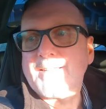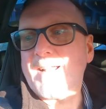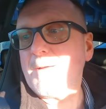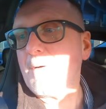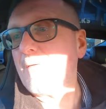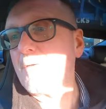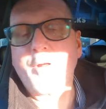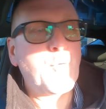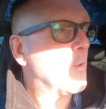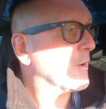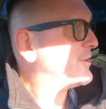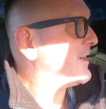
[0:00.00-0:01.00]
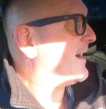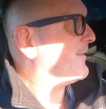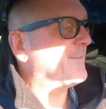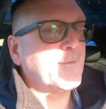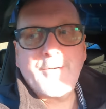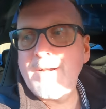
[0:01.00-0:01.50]
tell you what I've got to watch
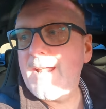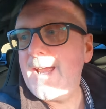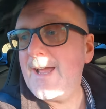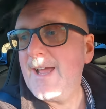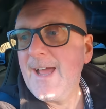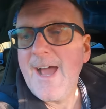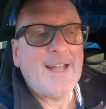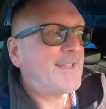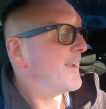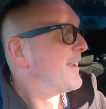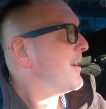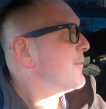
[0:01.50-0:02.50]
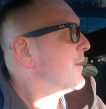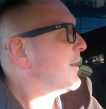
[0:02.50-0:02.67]
out for in here. I don't know,